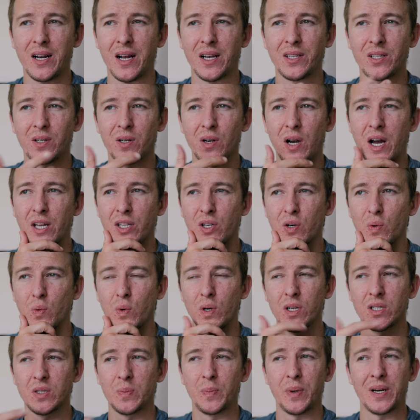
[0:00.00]
other other
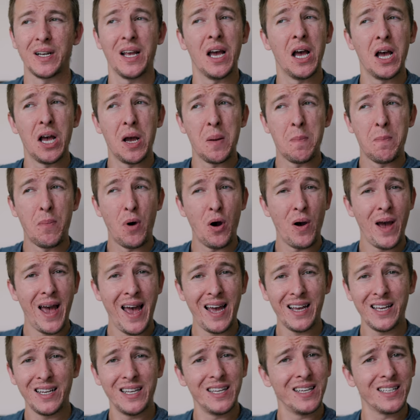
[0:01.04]
woods, but
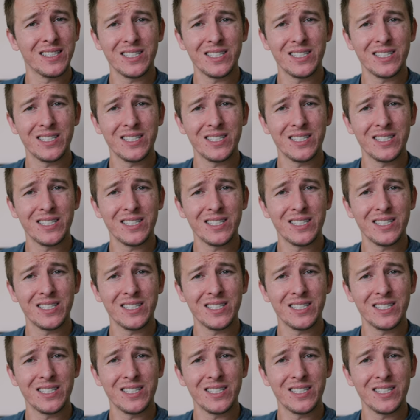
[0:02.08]
mahogany